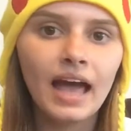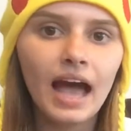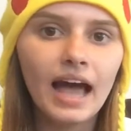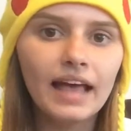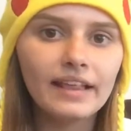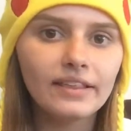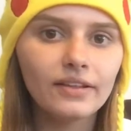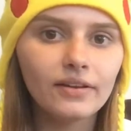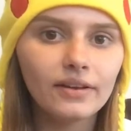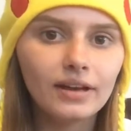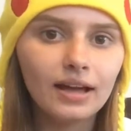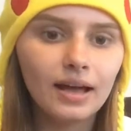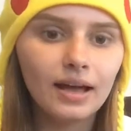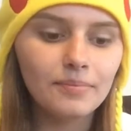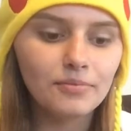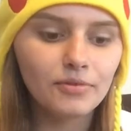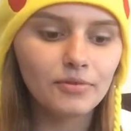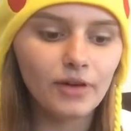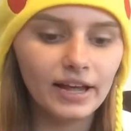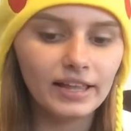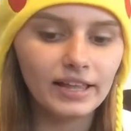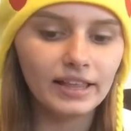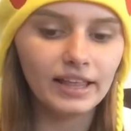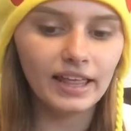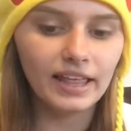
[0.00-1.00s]
I still kept
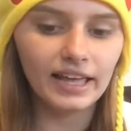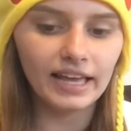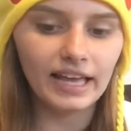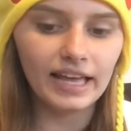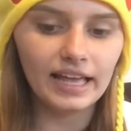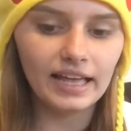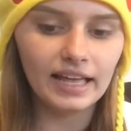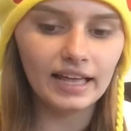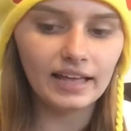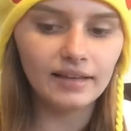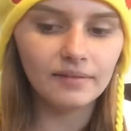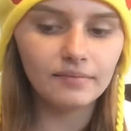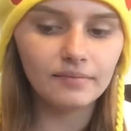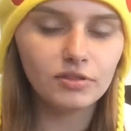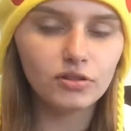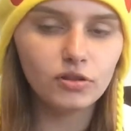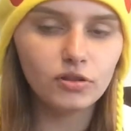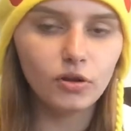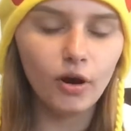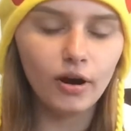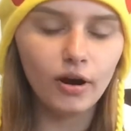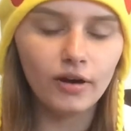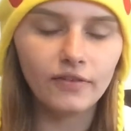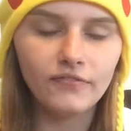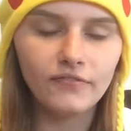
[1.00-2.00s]
trying to,
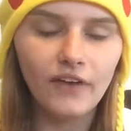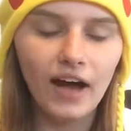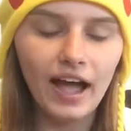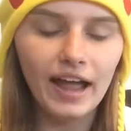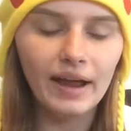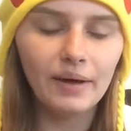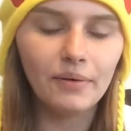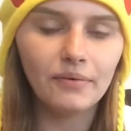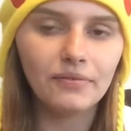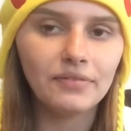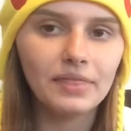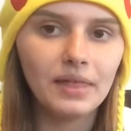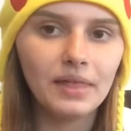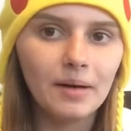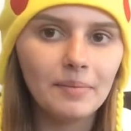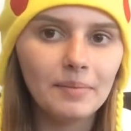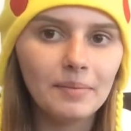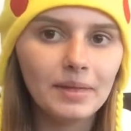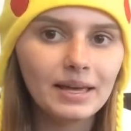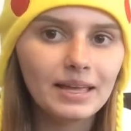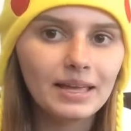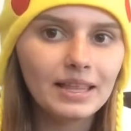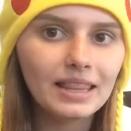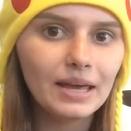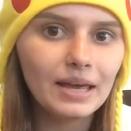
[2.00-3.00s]
start a fight with them.
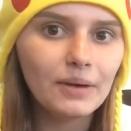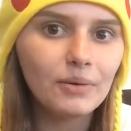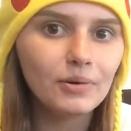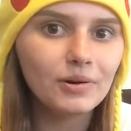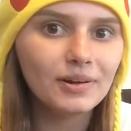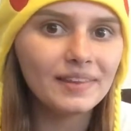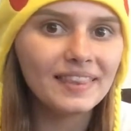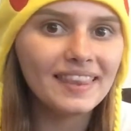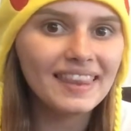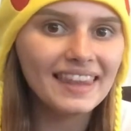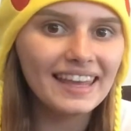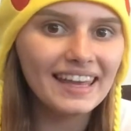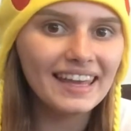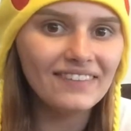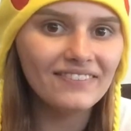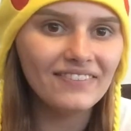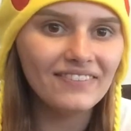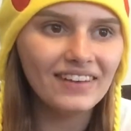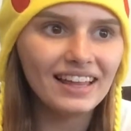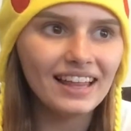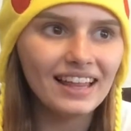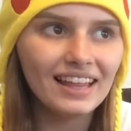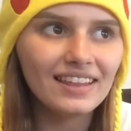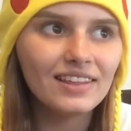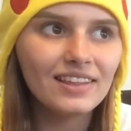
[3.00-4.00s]
Like, they were
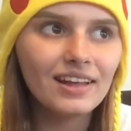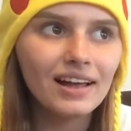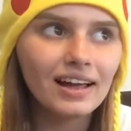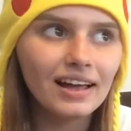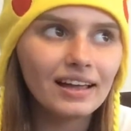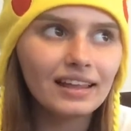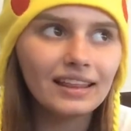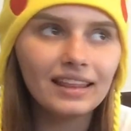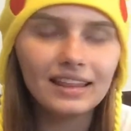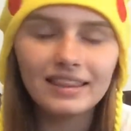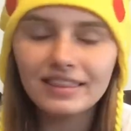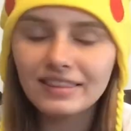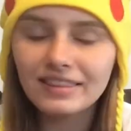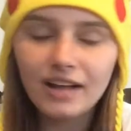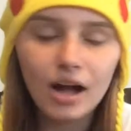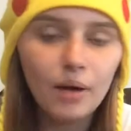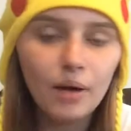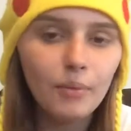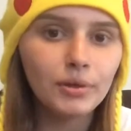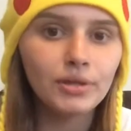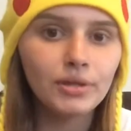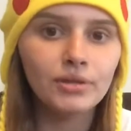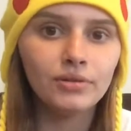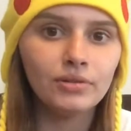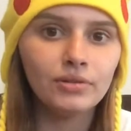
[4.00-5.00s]
leaving. That's not
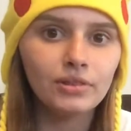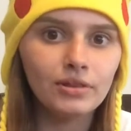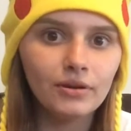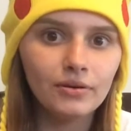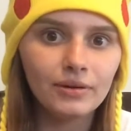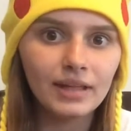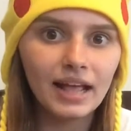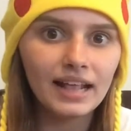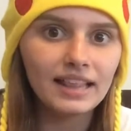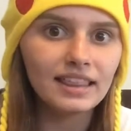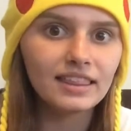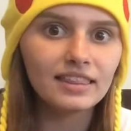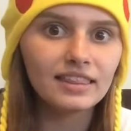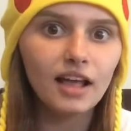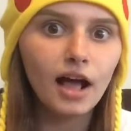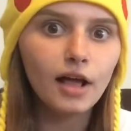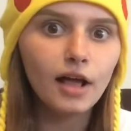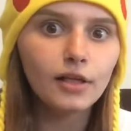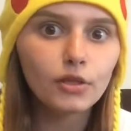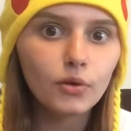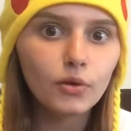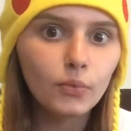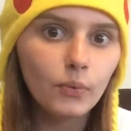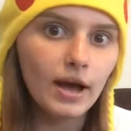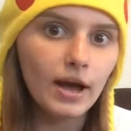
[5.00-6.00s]
what you do. That's
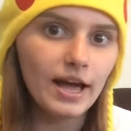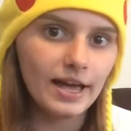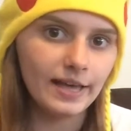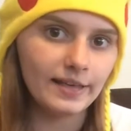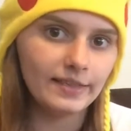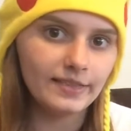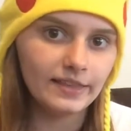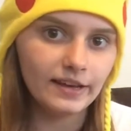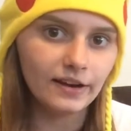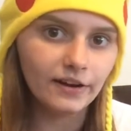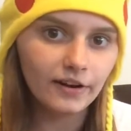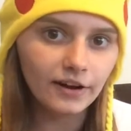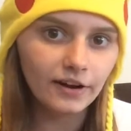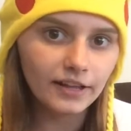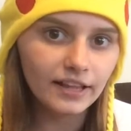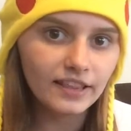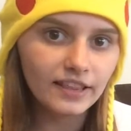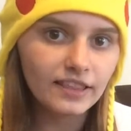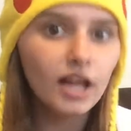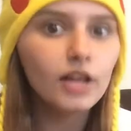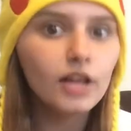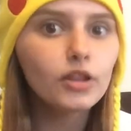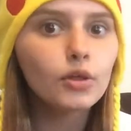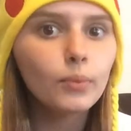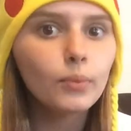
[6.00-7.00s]
not the way, Sarah. That's
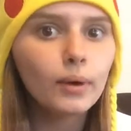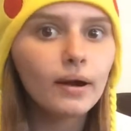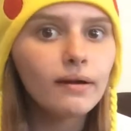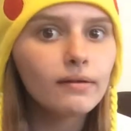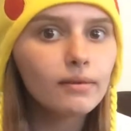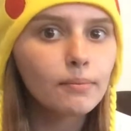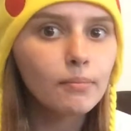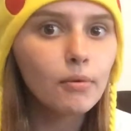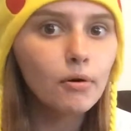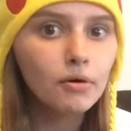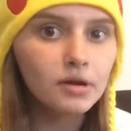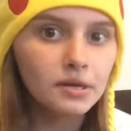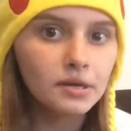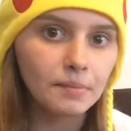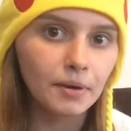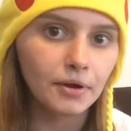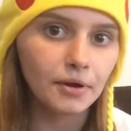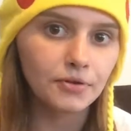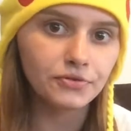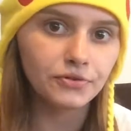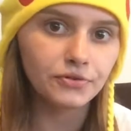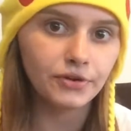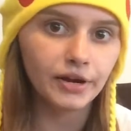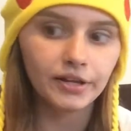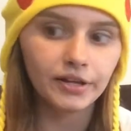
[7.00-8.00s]
not the way of the
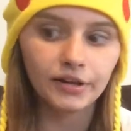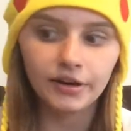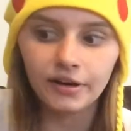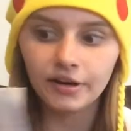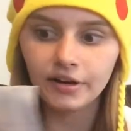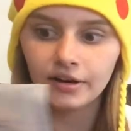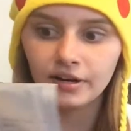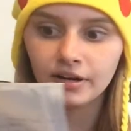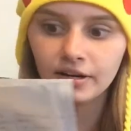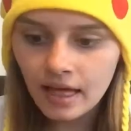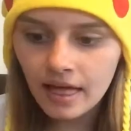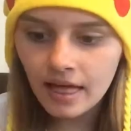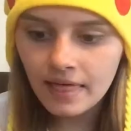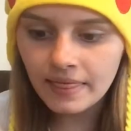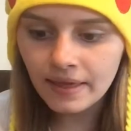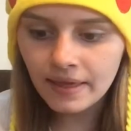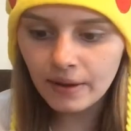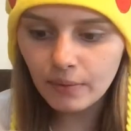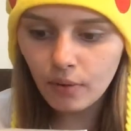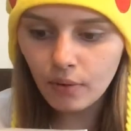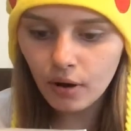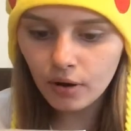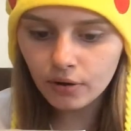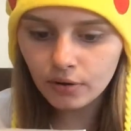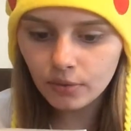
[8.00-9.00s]
Pokemon trainer. They
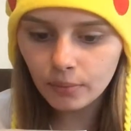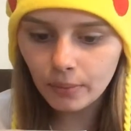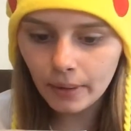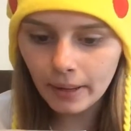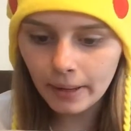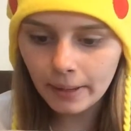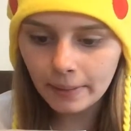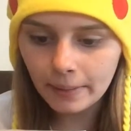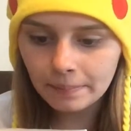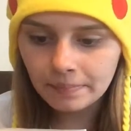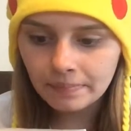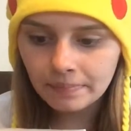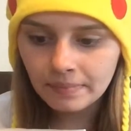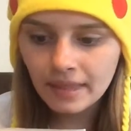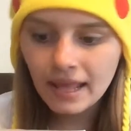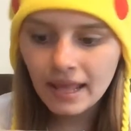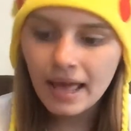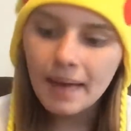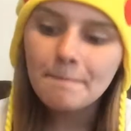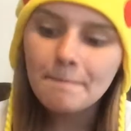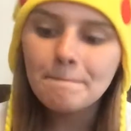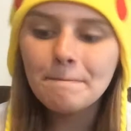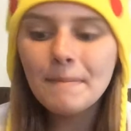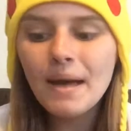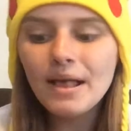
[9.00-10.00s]
walked away.
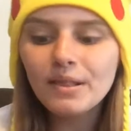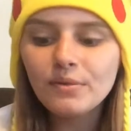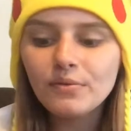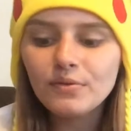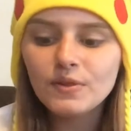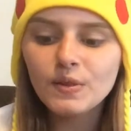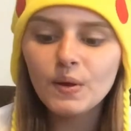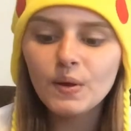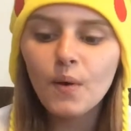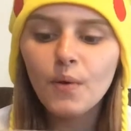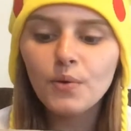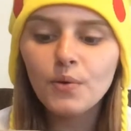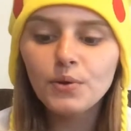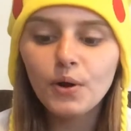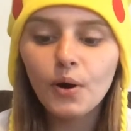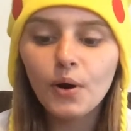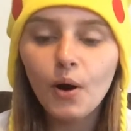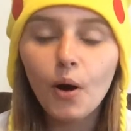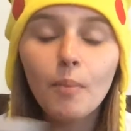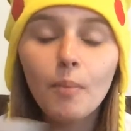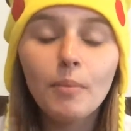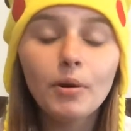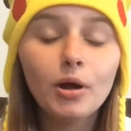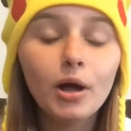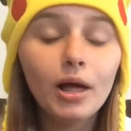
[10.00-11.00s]
Mess with someone your...
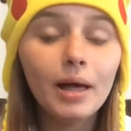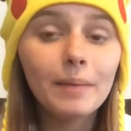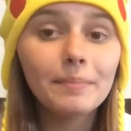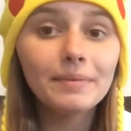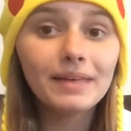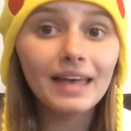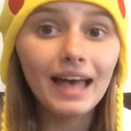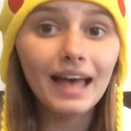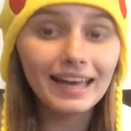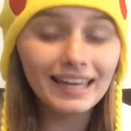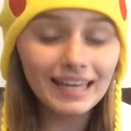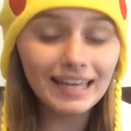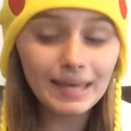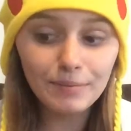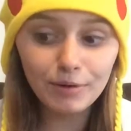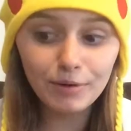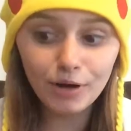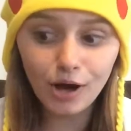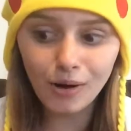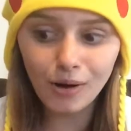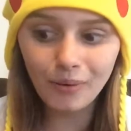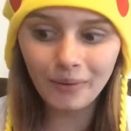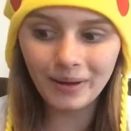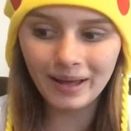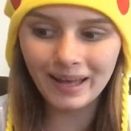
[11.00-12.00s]
Oh, my God. I keep
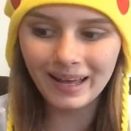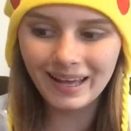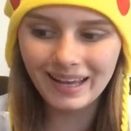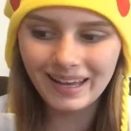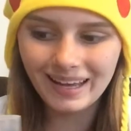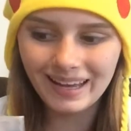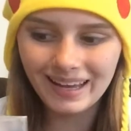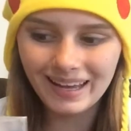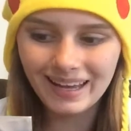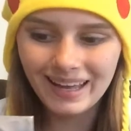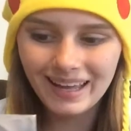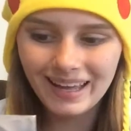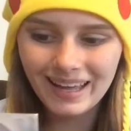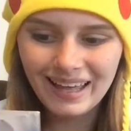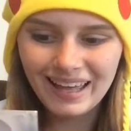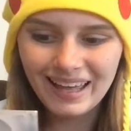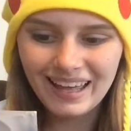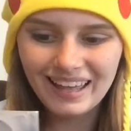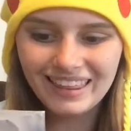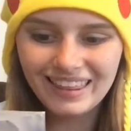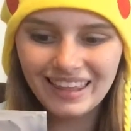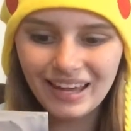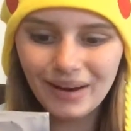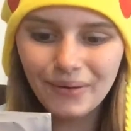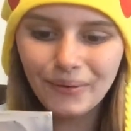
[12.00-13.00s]
going.
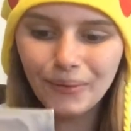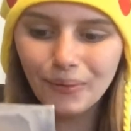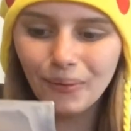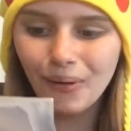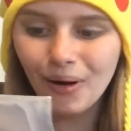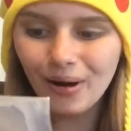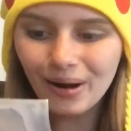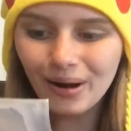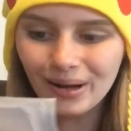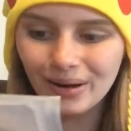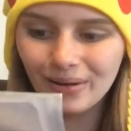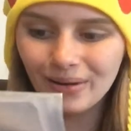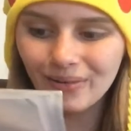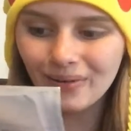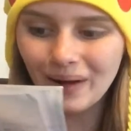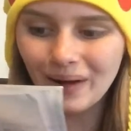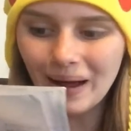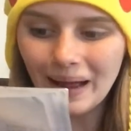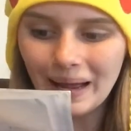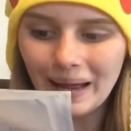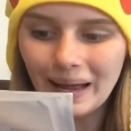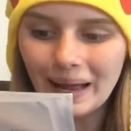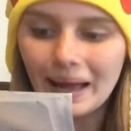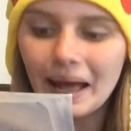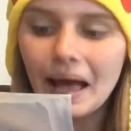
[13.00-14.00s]
They were walking
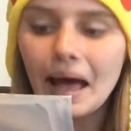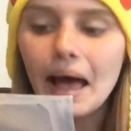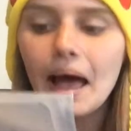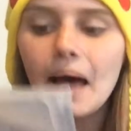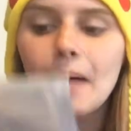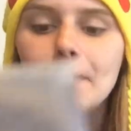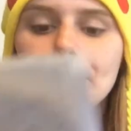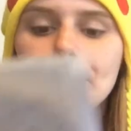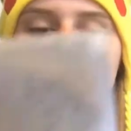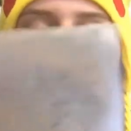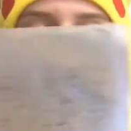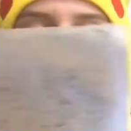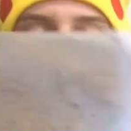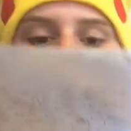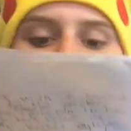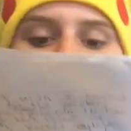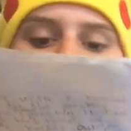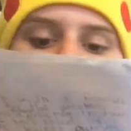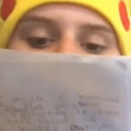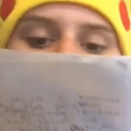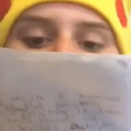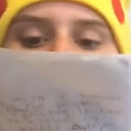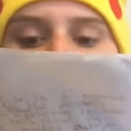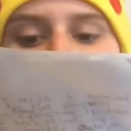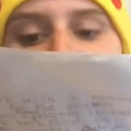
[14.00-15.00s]
away. Mess with
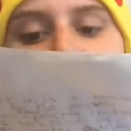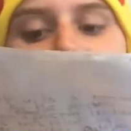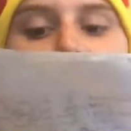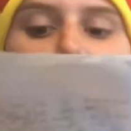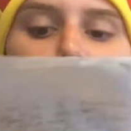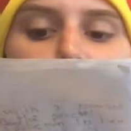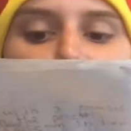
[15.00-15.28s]
someone your